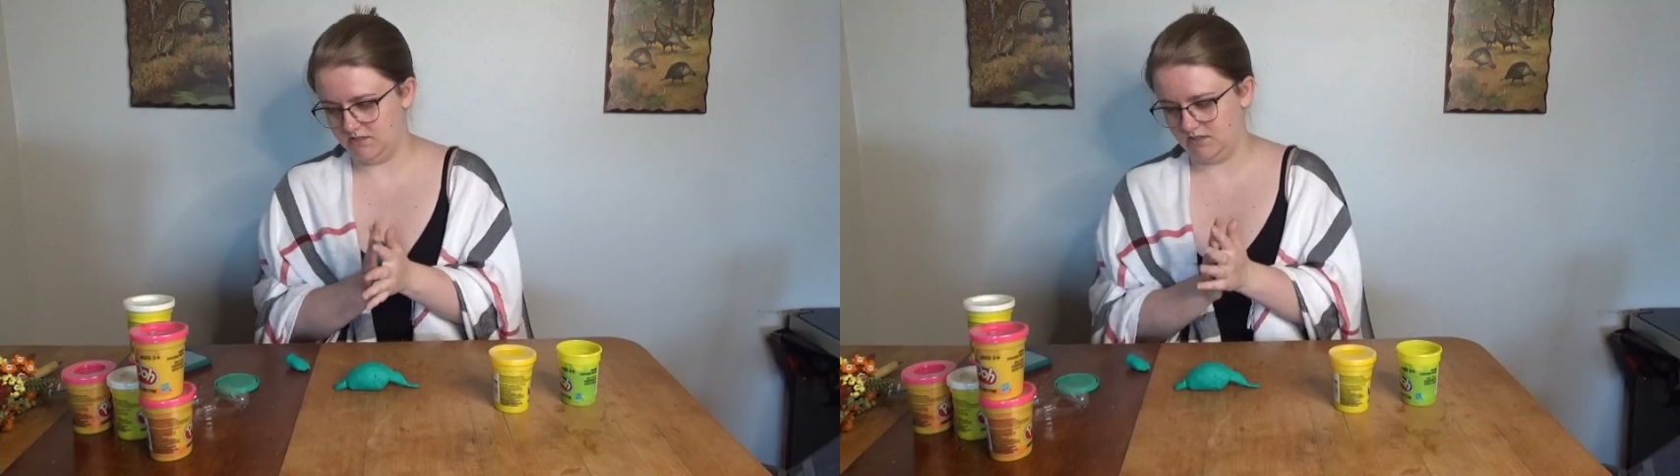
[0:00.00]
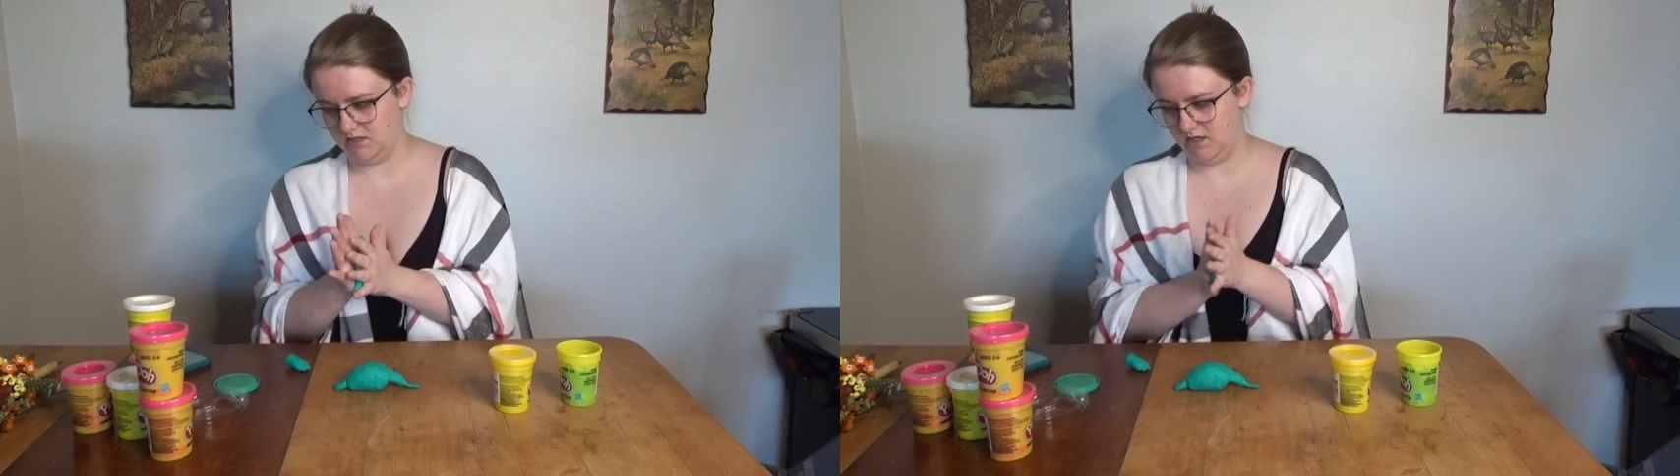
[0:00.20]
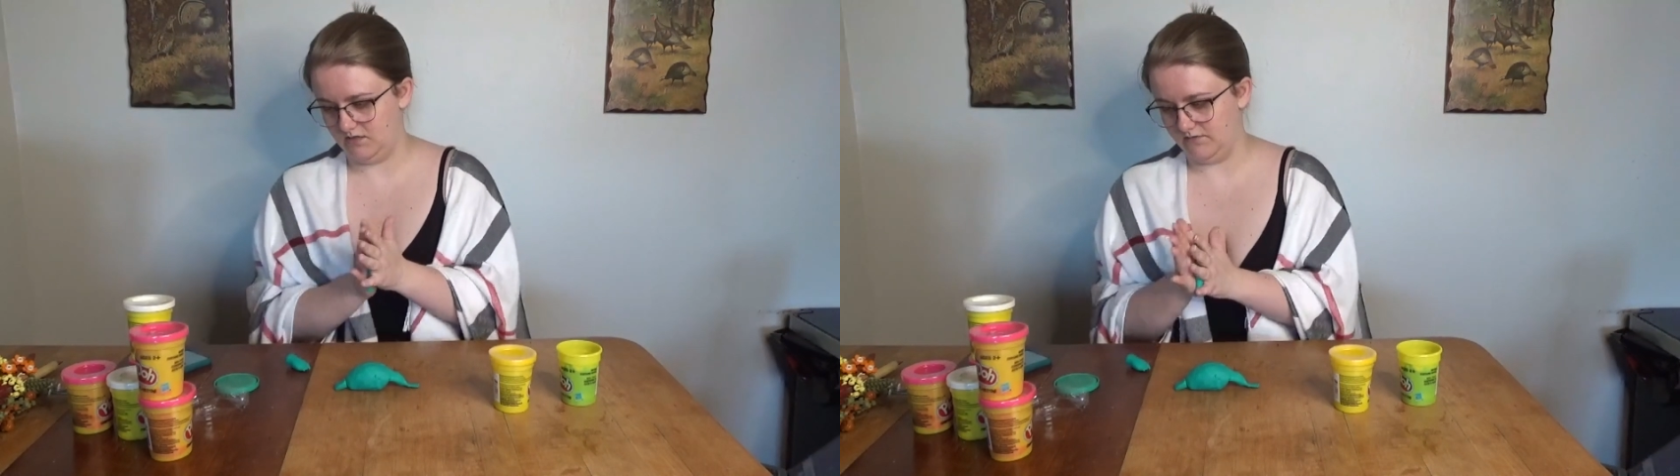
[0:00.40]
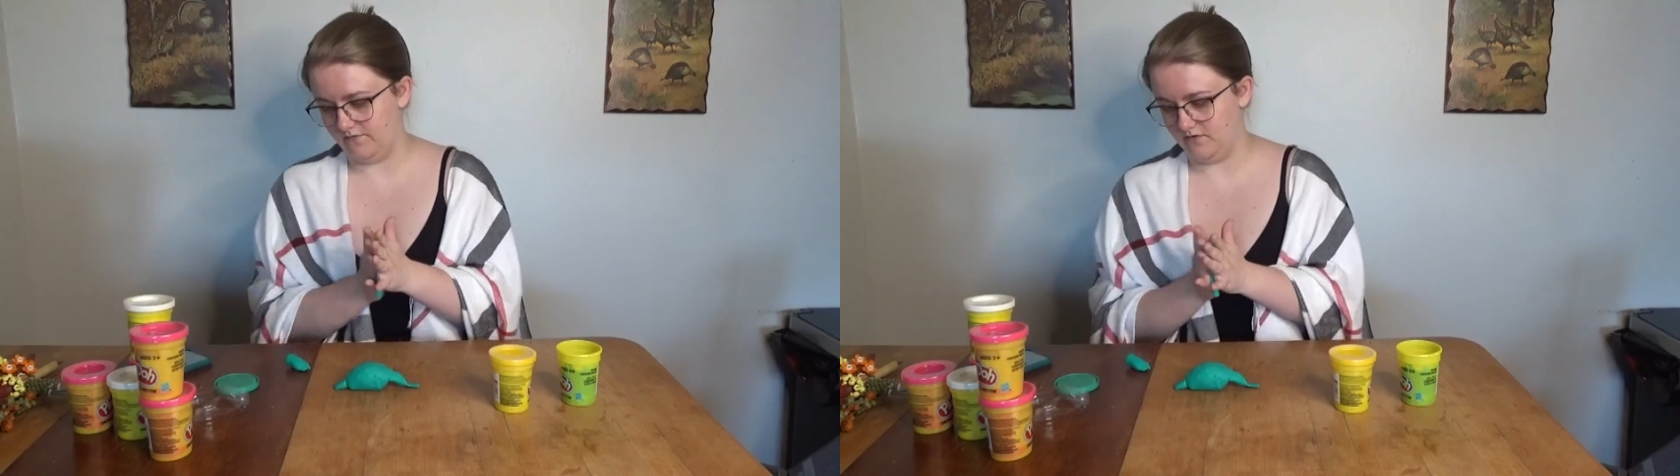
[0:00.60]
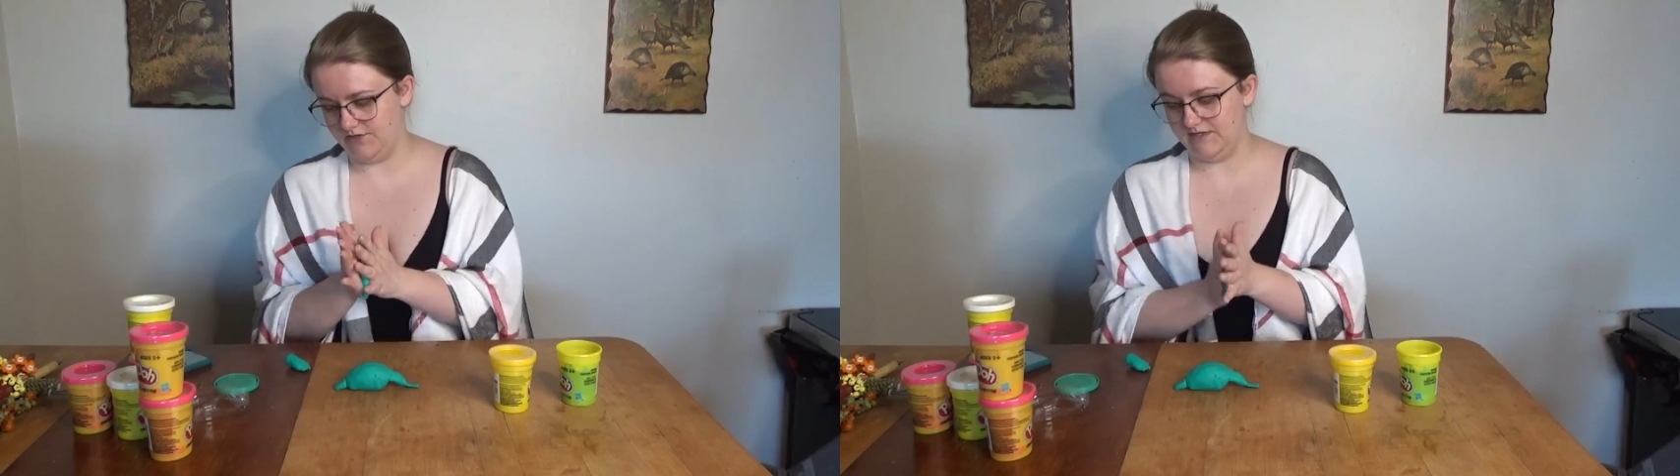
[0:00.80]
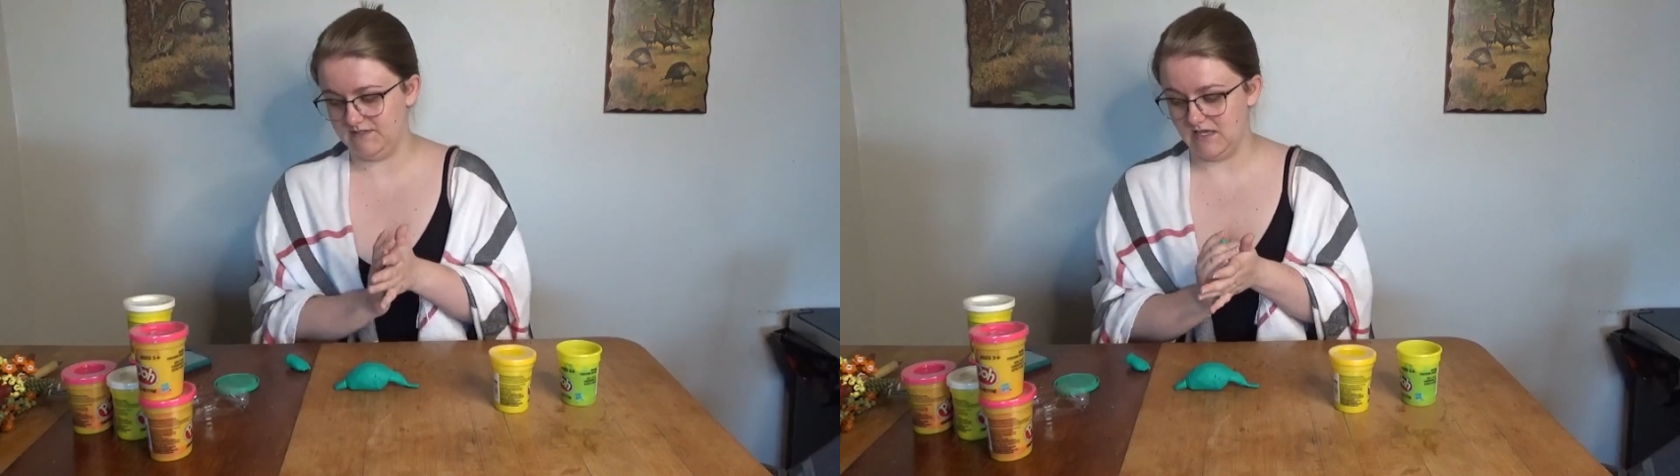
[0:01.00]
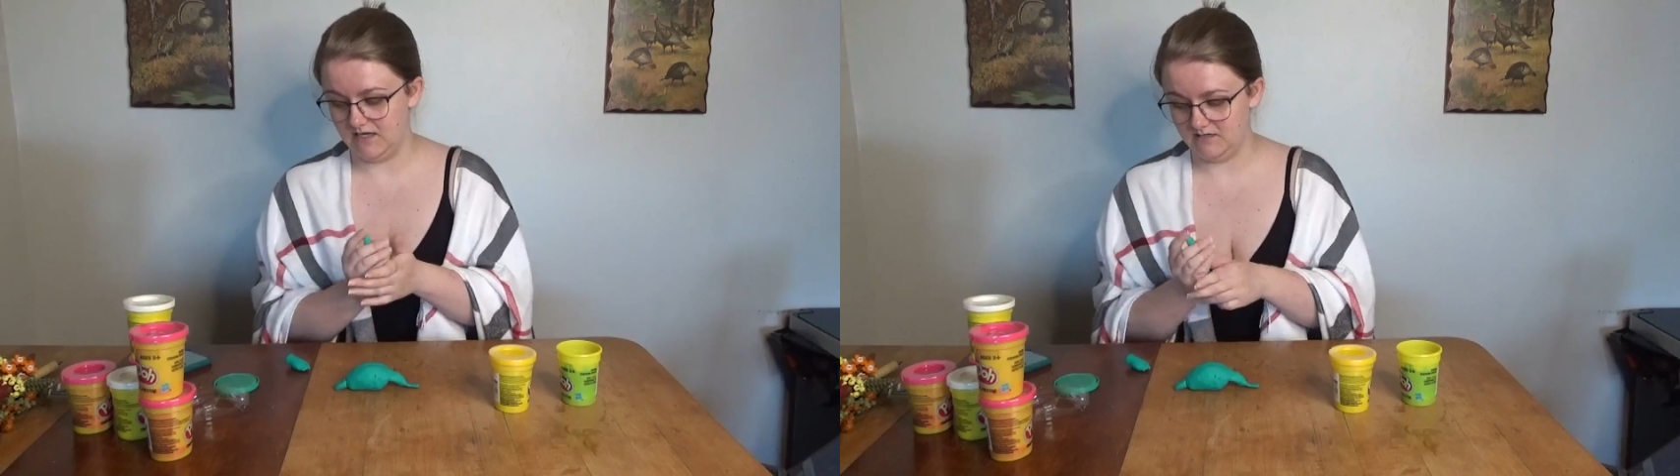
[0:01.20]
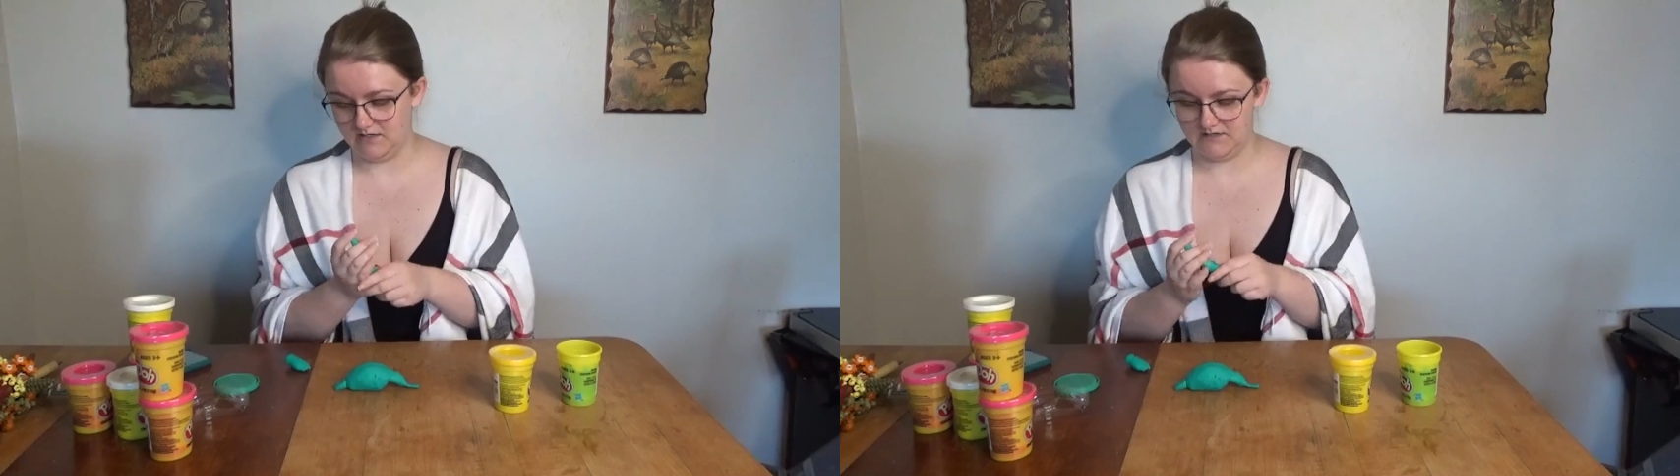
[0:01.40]
and then front legs. The
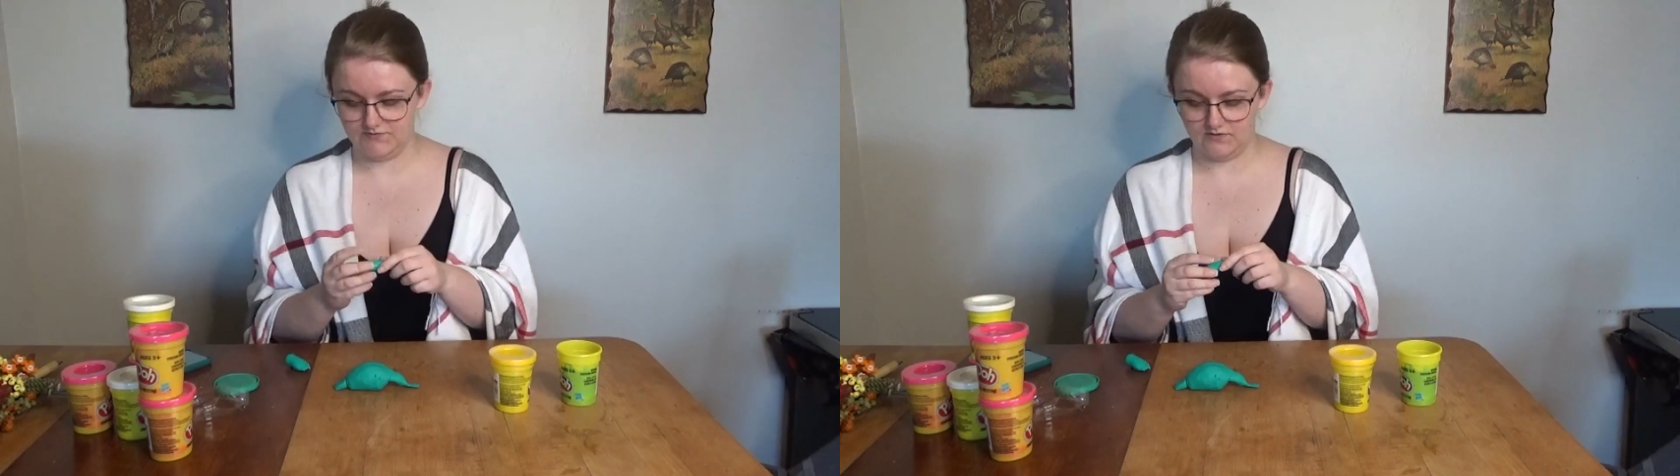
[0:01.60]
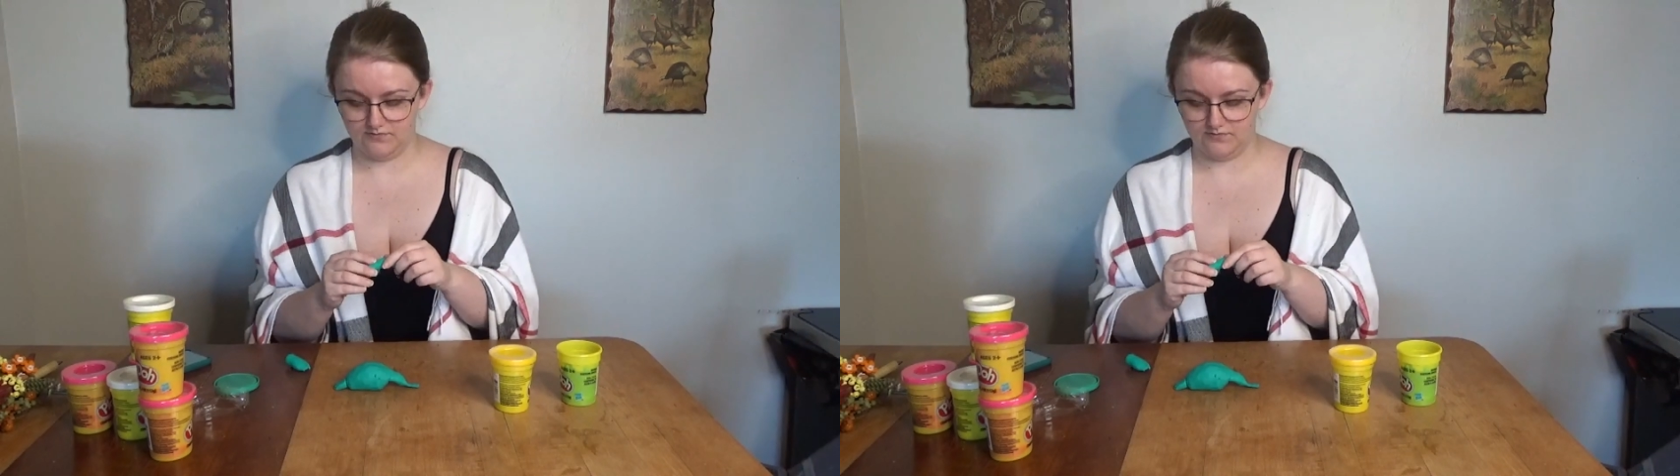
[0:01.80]
hind legs are a